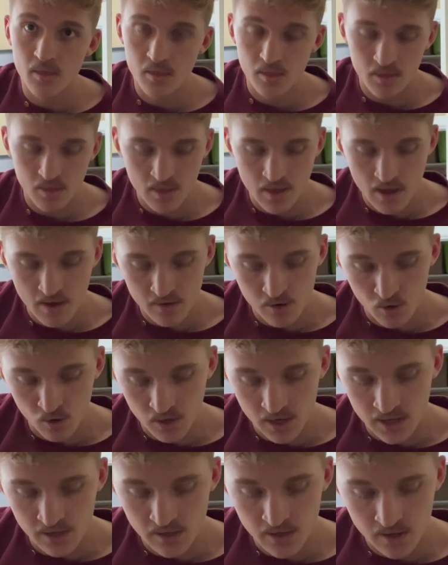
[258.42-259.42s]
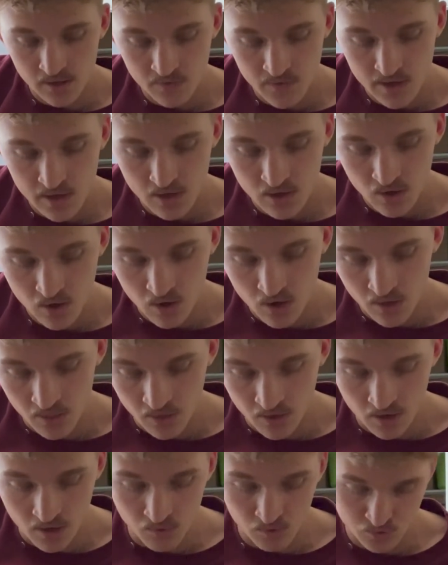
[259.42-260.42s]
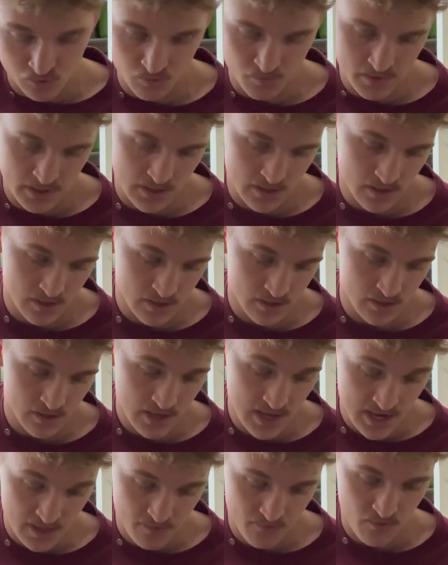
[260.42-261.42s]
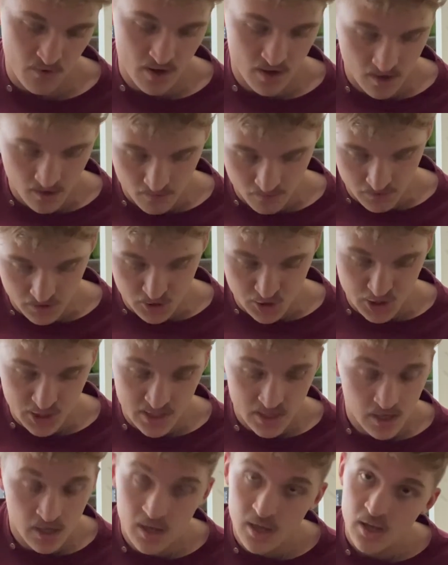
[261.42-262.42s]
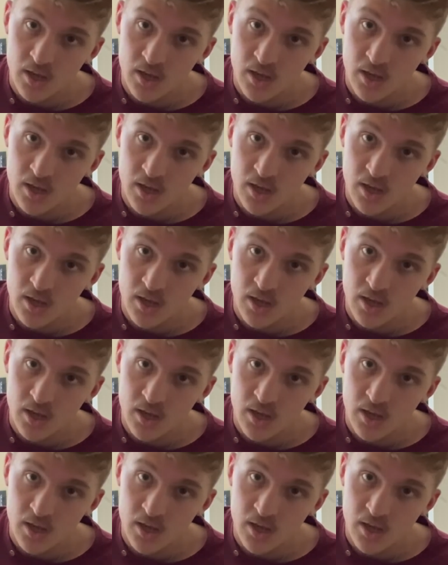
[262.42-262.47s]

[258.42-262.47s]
that your index finger on the, which would be the 8th fret of the G,